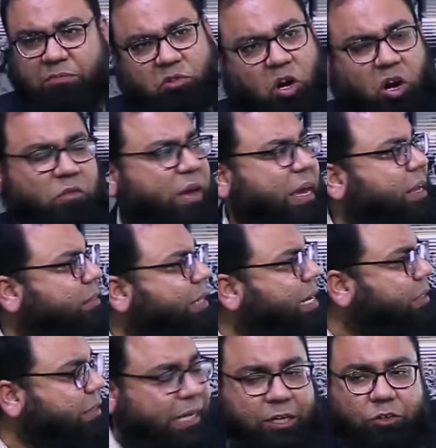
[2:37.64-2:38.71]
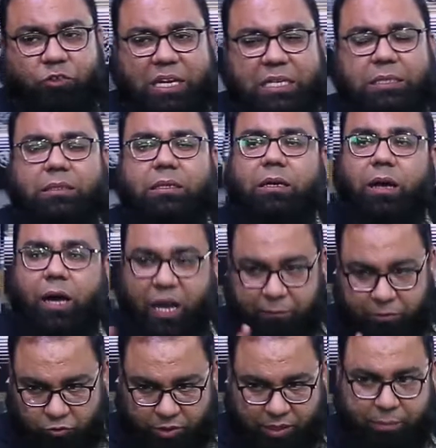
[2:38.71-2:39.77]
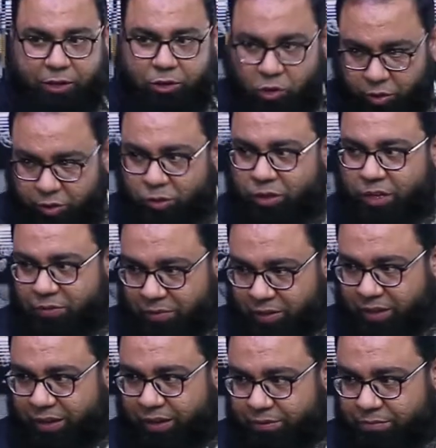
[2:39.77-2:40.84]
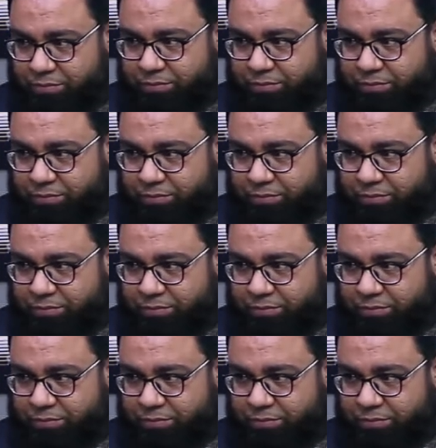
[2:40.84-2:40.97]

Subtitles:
Norway, these countries, I would recommend non-UKVI.